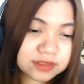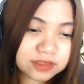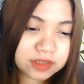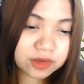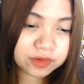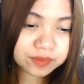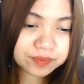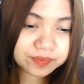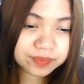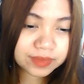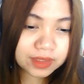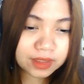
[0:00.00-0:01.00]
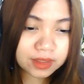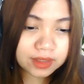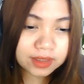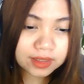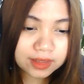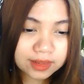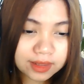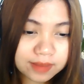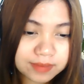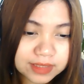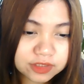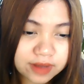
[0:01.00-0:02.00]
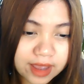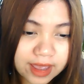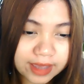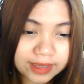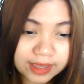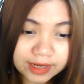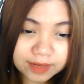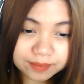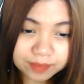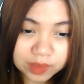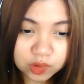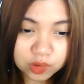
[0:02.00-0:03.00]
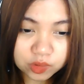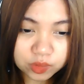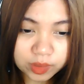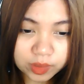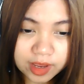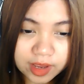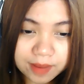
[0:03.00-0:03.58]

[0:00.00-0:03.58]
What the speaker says: So let me try and upload